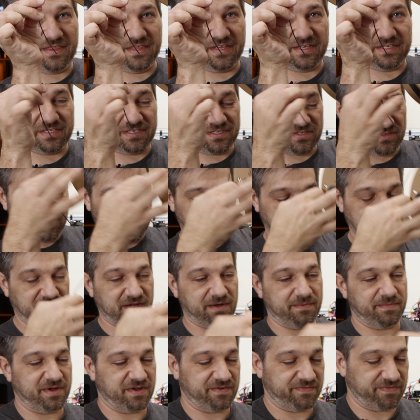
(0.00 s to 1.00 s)
This is gonna
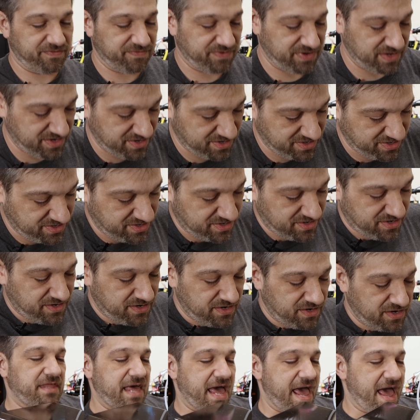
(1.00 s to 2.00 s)
come off of here.
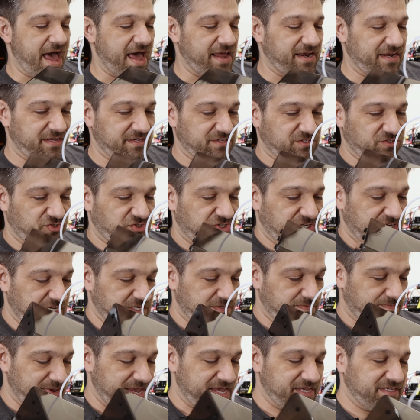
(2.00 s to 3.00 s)
That is
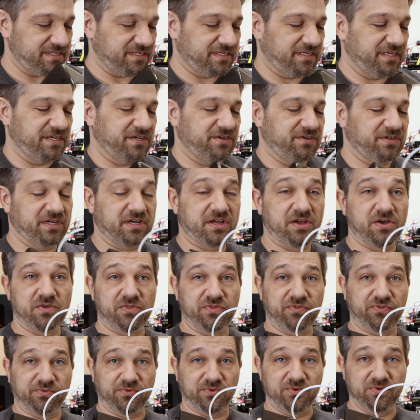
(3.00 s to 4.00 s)
just basically gonna go
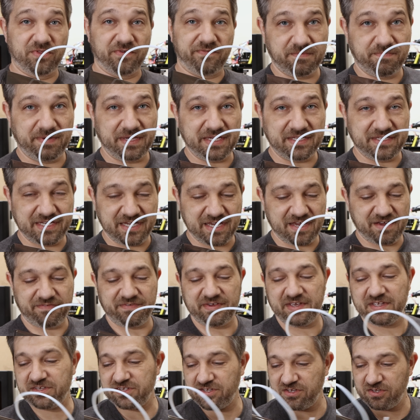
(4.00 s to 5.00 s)
through the
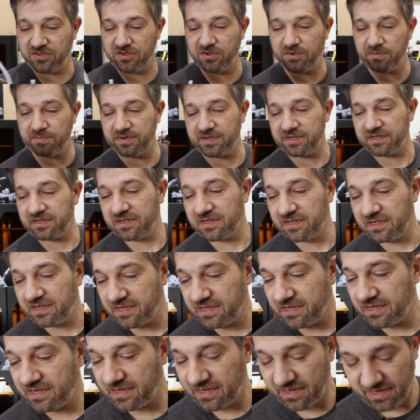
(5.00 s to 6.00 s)
PTFE tube
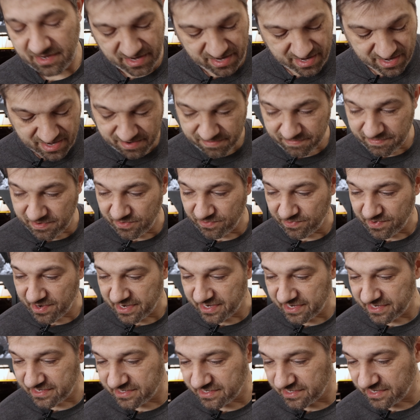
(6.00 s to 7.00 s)
and be
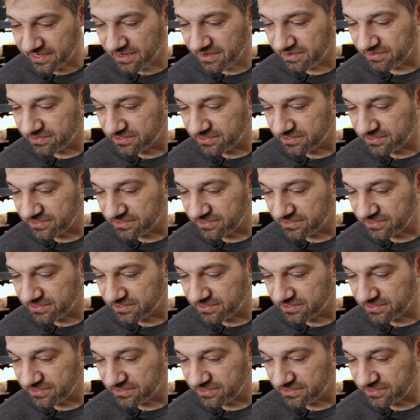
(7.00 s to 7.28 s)
ready to go.